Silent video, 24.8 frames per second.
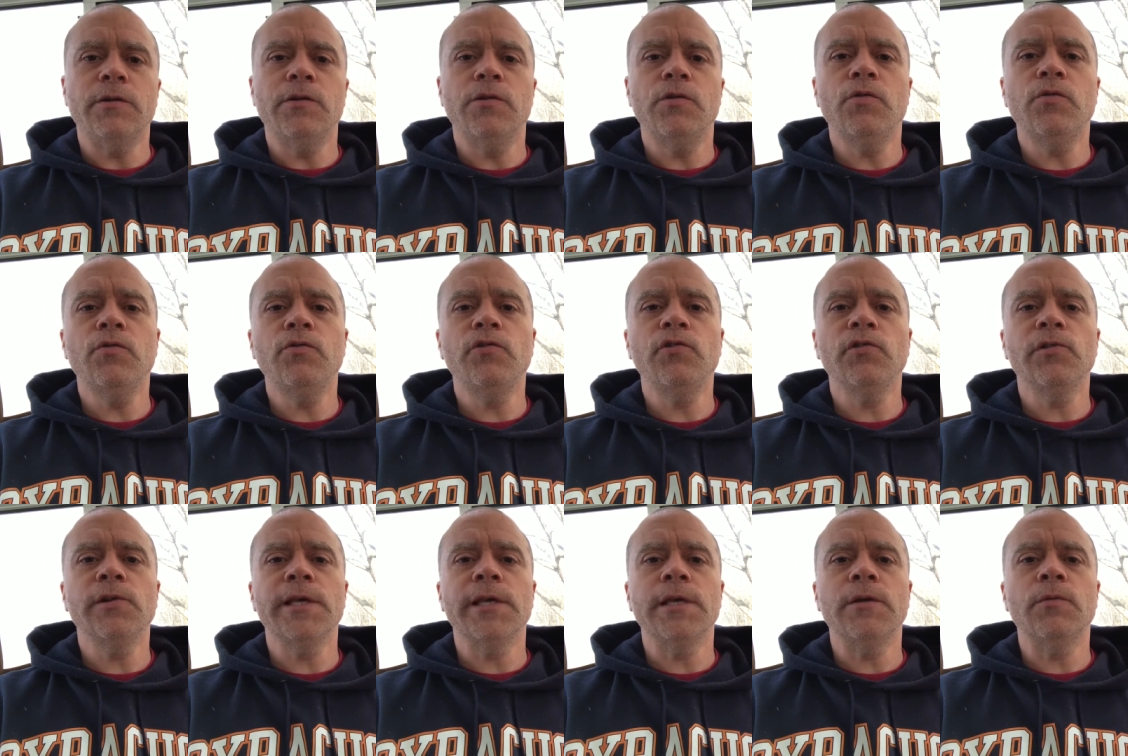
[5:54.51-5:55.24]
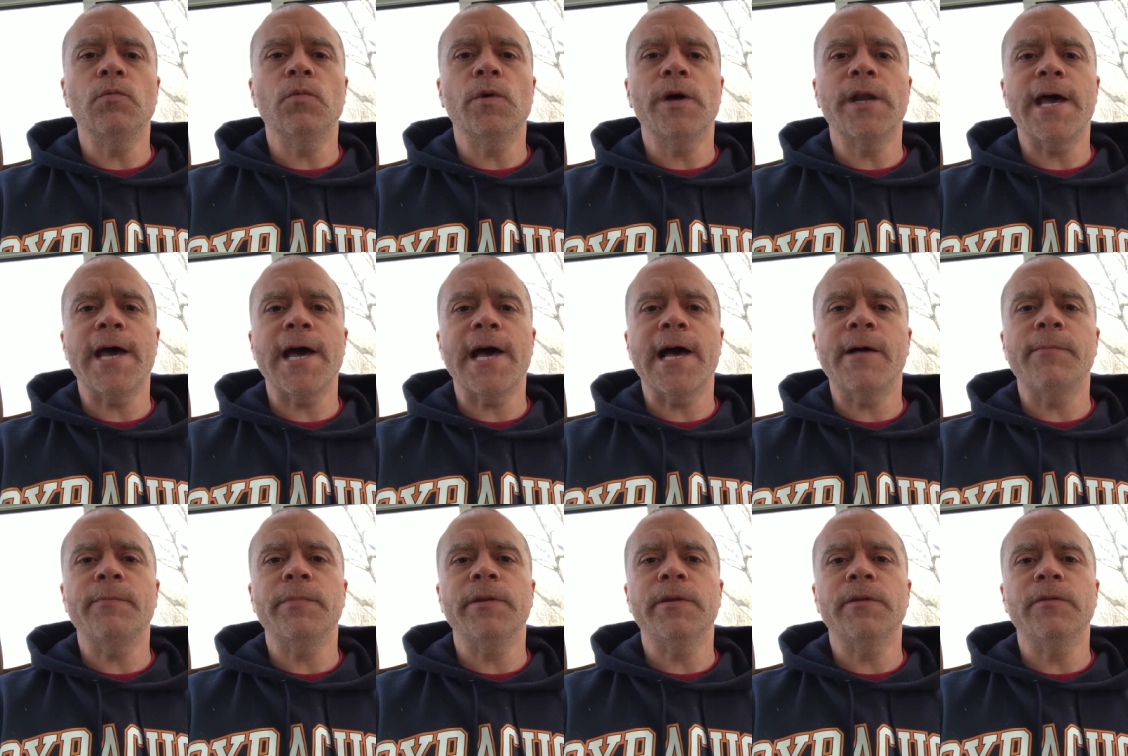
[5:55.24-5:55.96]
Usually what
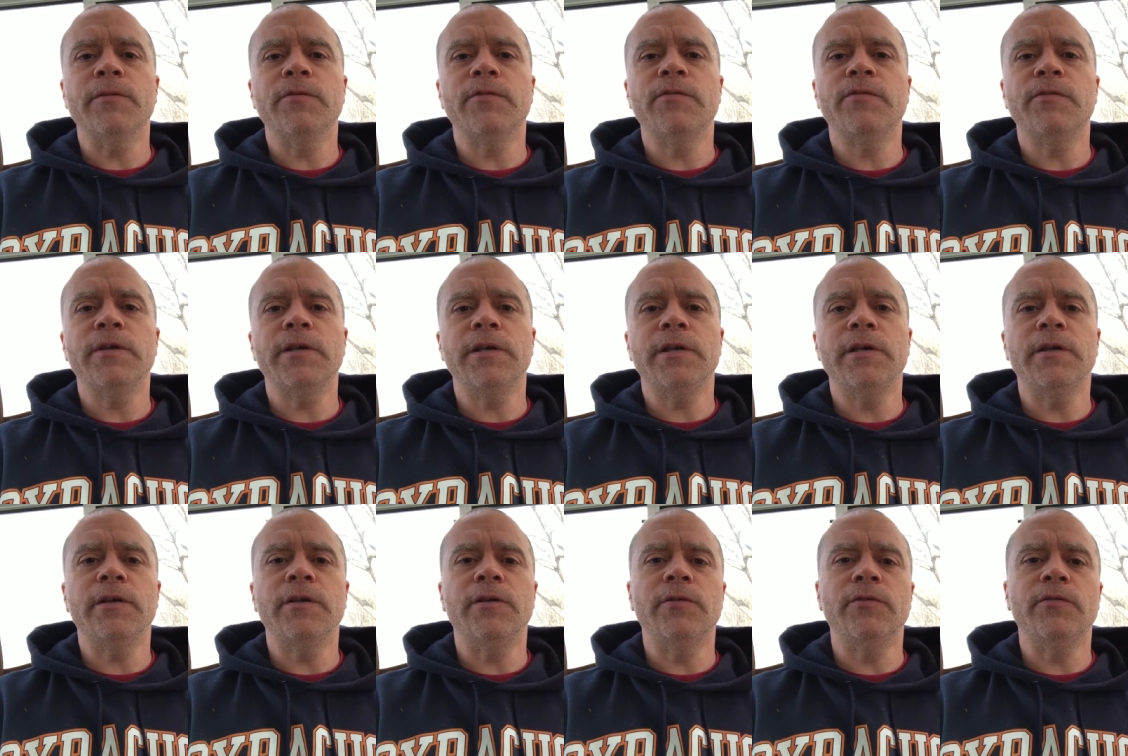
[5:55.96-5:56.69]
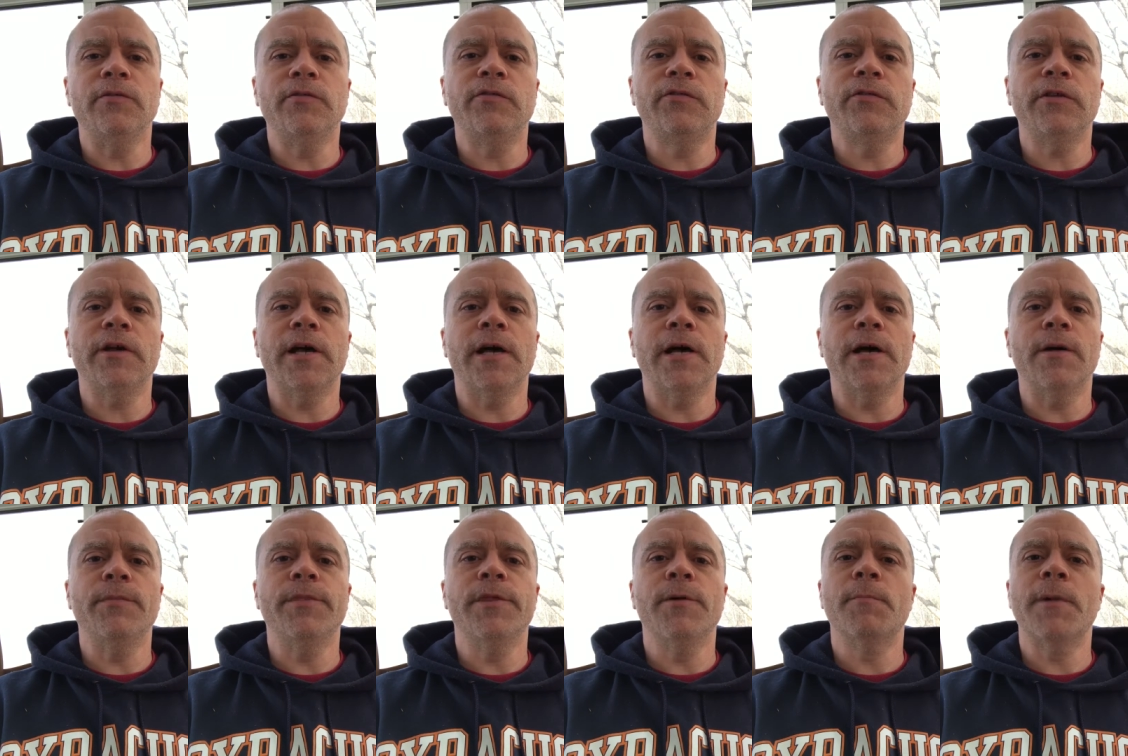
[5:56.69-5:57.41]
happens is
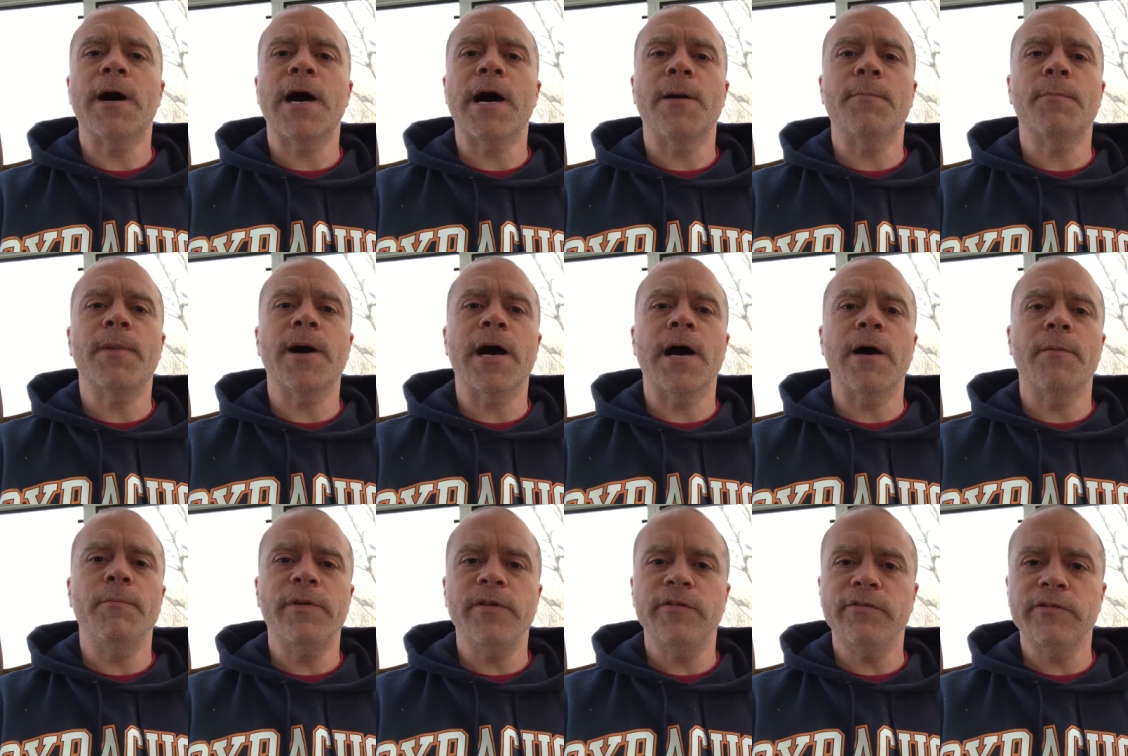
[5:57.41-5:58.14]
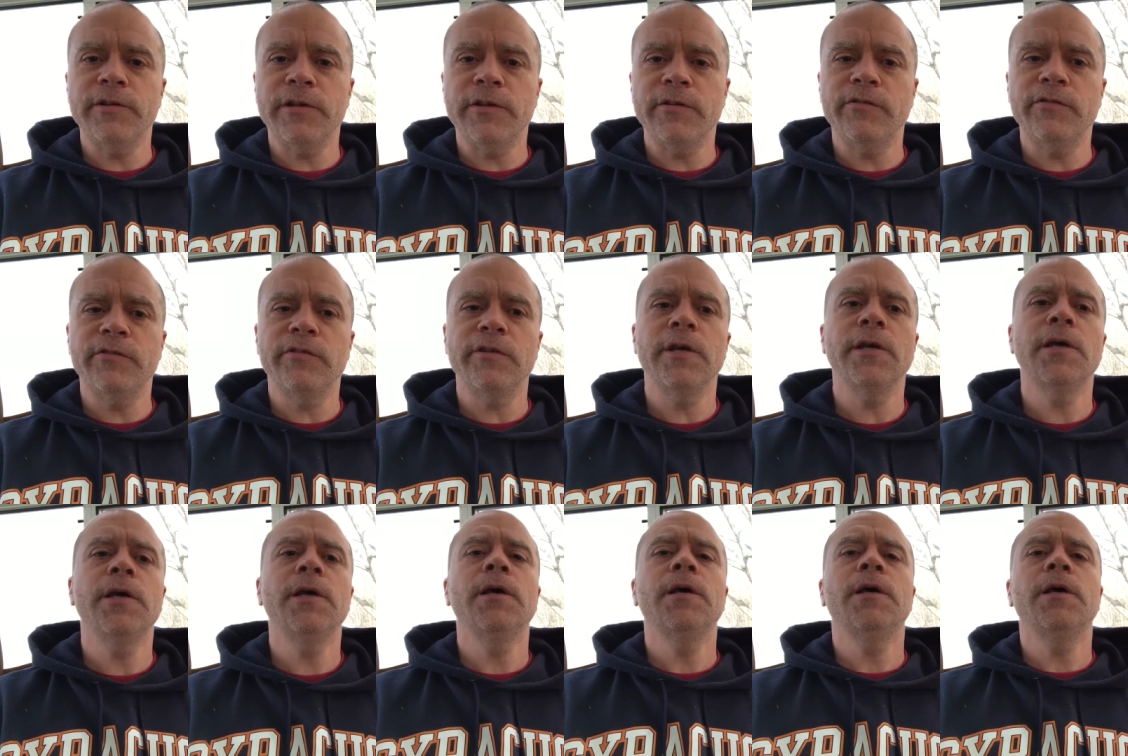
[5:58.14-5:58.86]
the mom and pop business
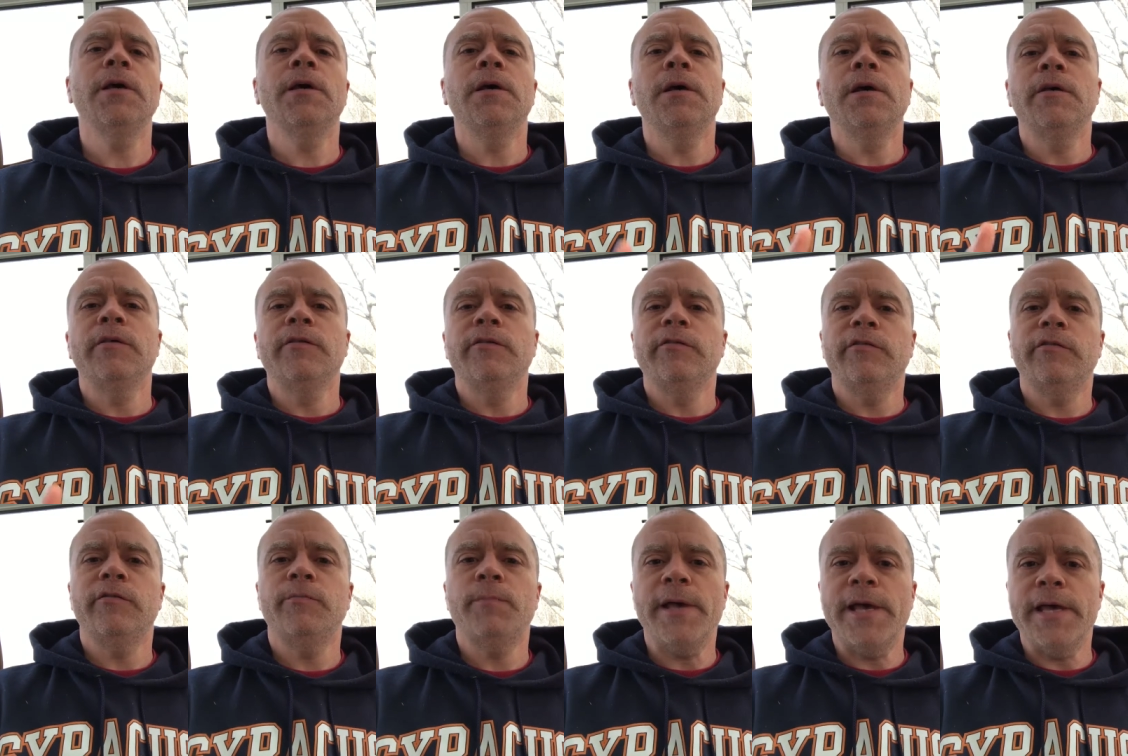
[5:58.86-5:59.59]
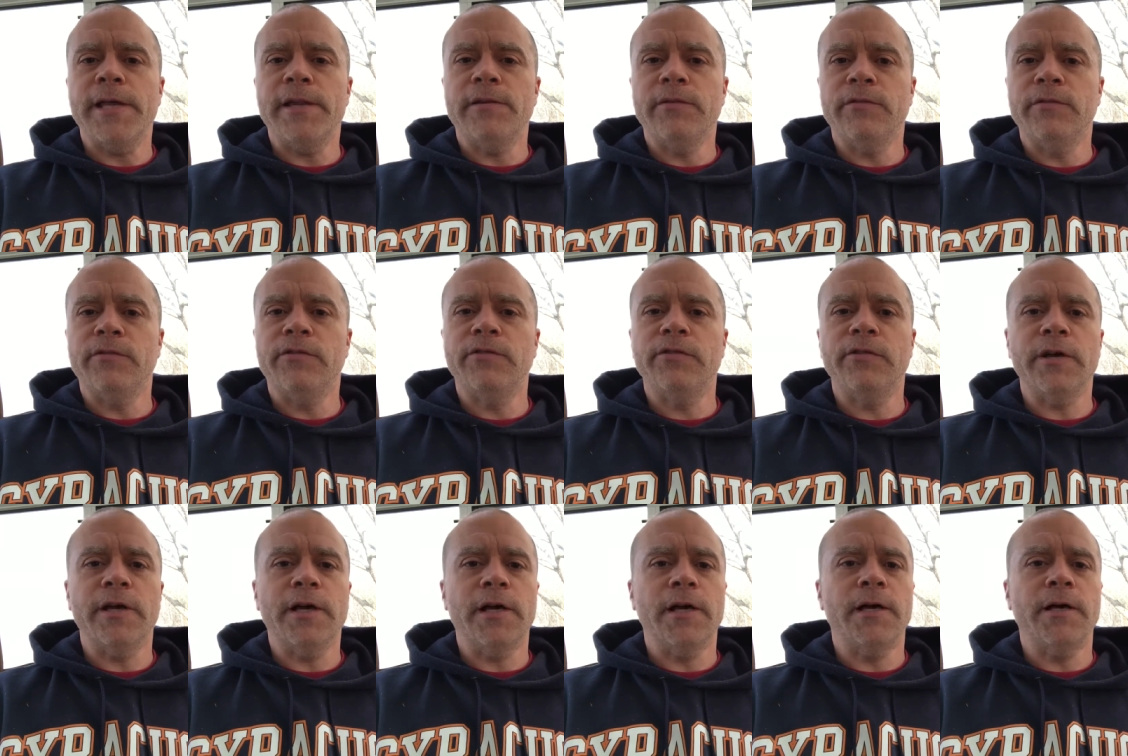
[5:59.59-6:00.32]

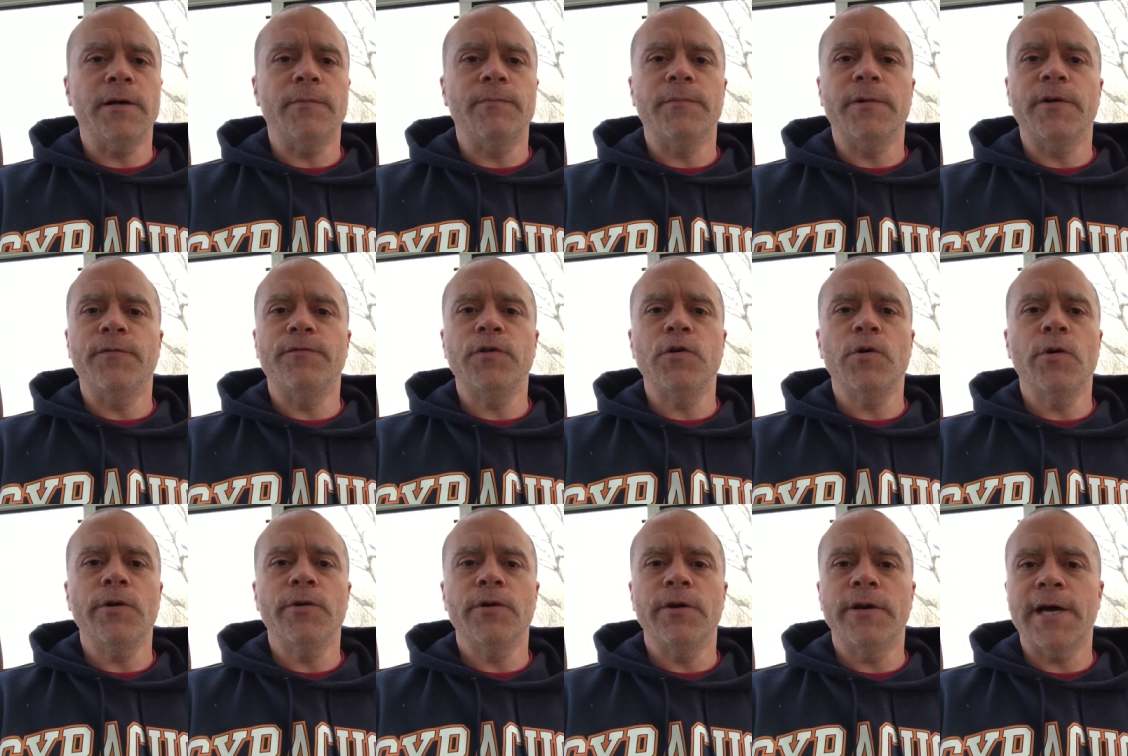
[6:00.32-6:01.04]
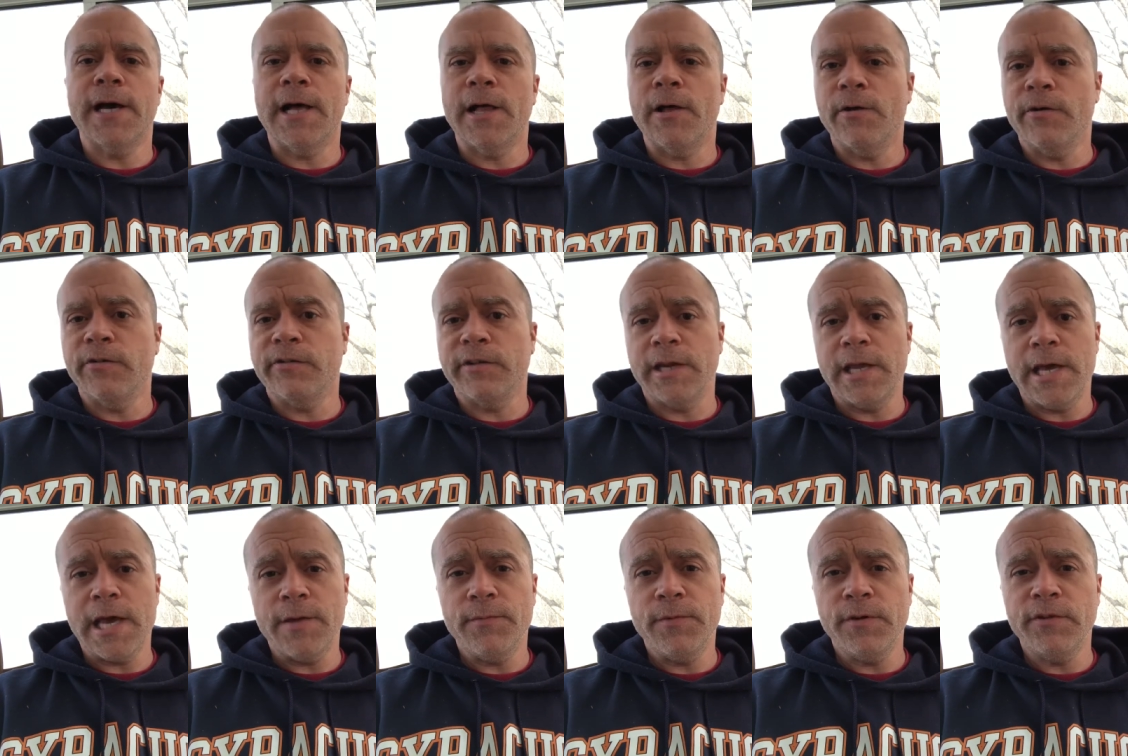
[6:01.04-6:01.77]
spends a few $100s
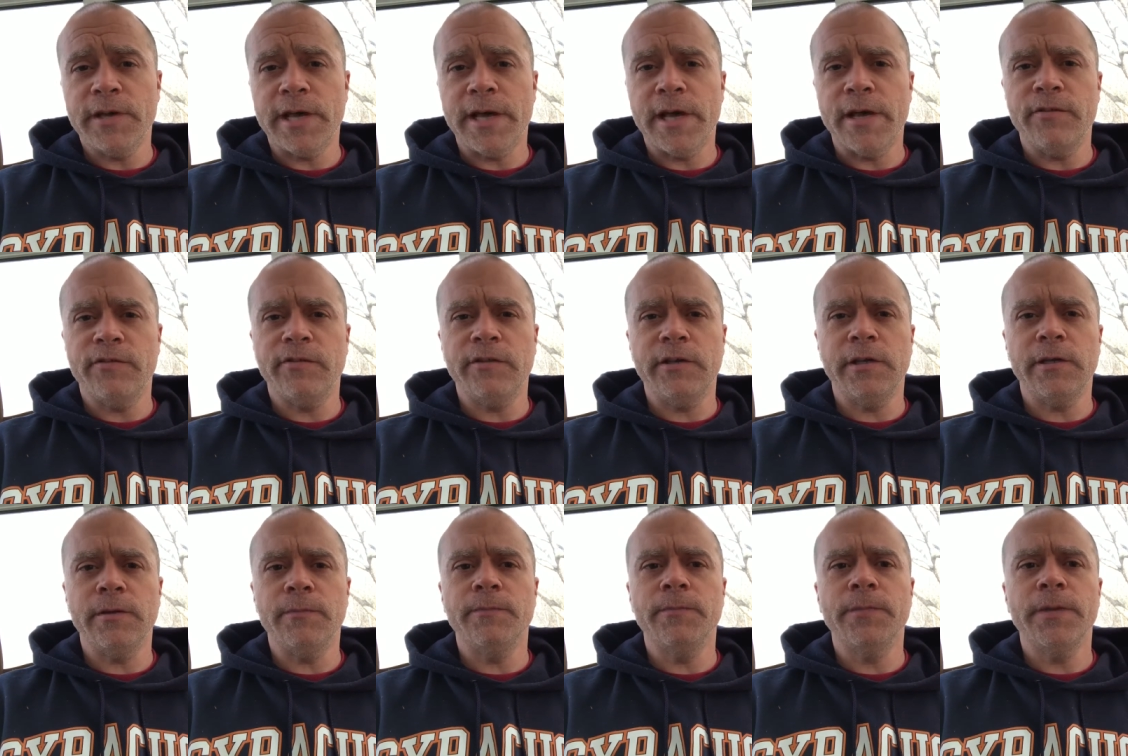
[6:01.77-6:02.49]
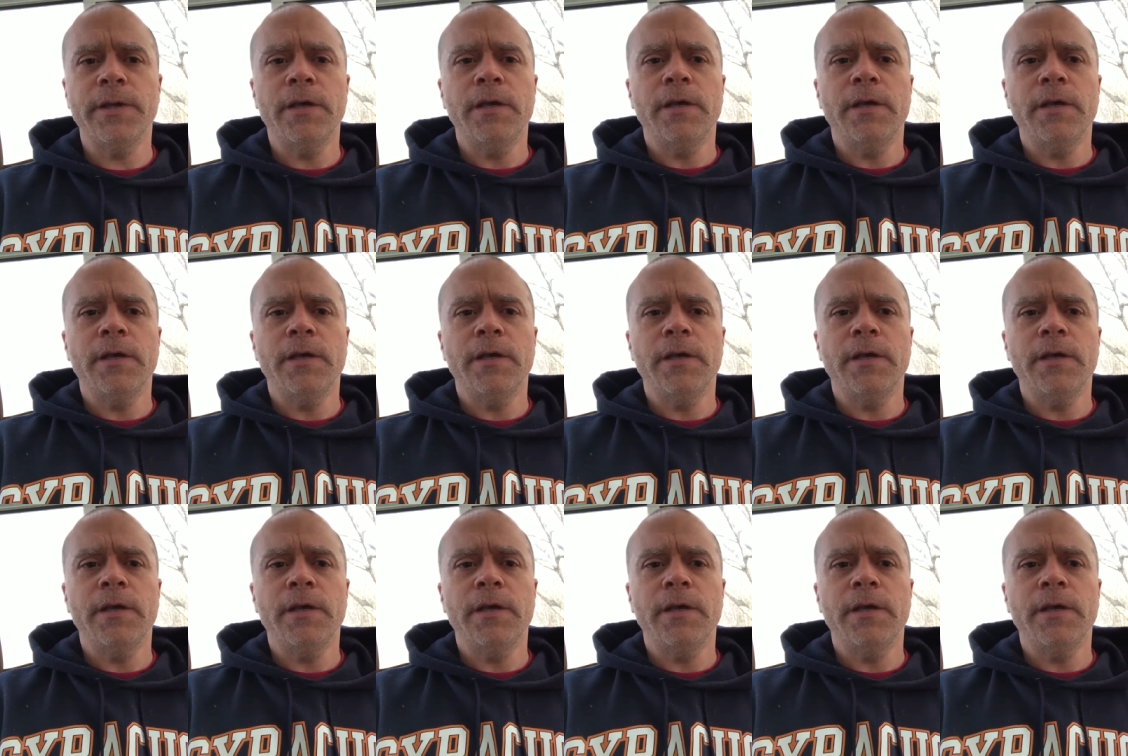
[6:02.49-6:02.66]
on advertising,